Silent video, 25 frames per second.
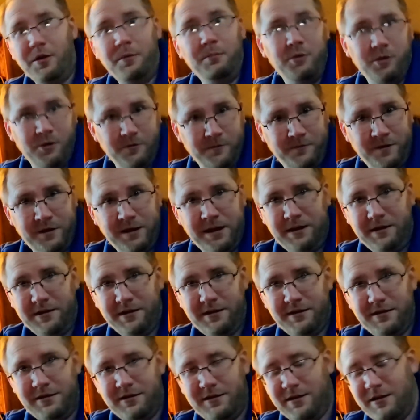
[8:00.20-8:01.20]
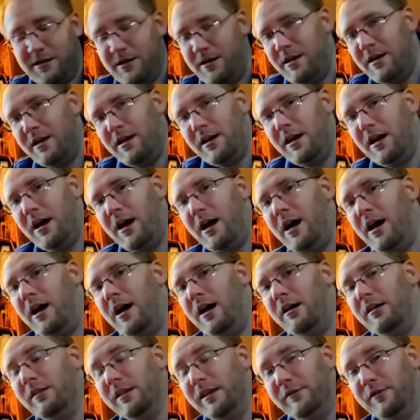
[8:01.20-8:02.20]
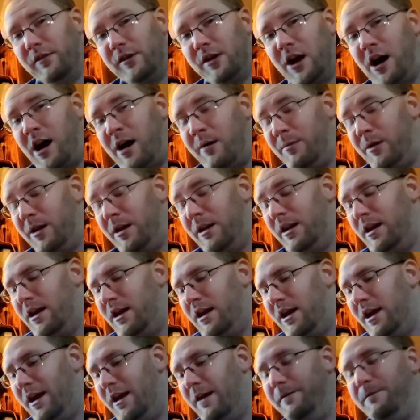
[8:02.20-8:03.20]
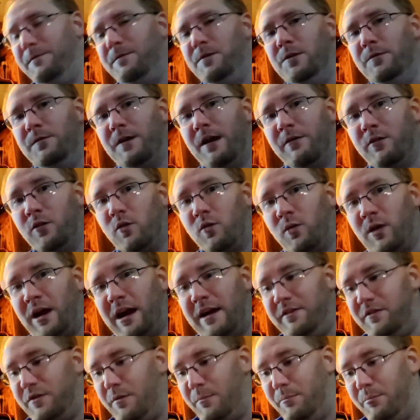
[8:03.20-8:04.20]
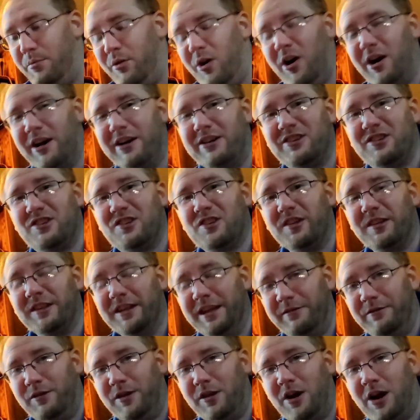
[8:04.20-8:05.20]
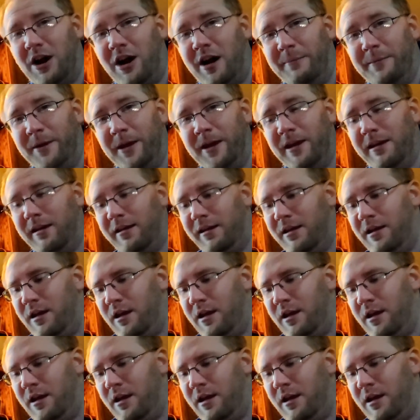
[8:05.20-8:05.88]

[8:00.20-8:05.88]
the movie, leave a comment. If you've ever read the books, leave a comment.